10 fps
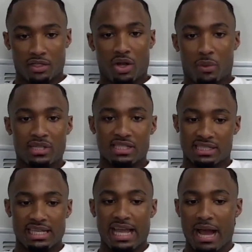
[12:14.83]
we just
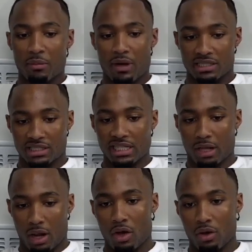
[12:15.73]
see how much she
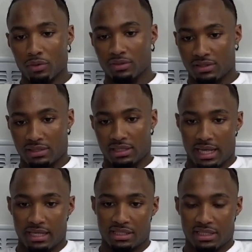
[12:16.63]
glows
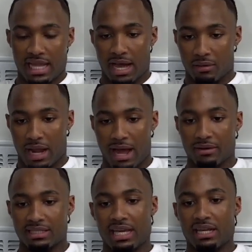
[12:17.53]
and just how
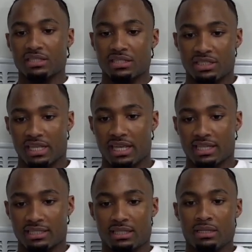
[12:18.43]
intelligent she
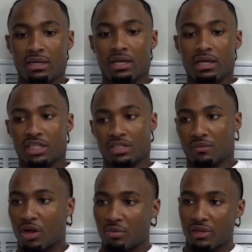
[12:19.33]
is, and just
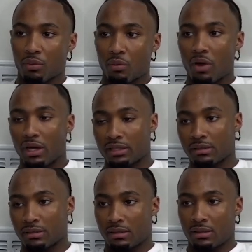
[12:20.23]
from her being one,
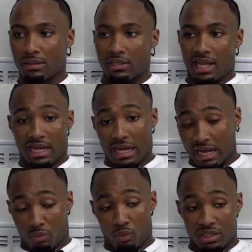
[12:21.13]
like
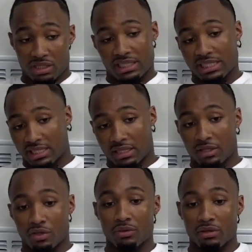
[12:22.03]
what she's gonna
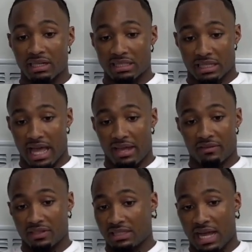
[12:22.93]
do in this life.
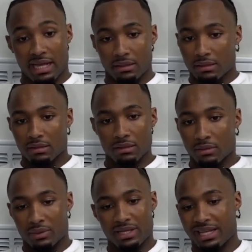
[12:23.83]
It's like
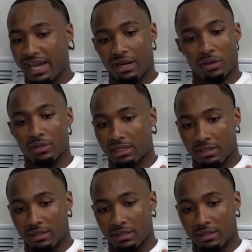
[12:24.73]
we can't only,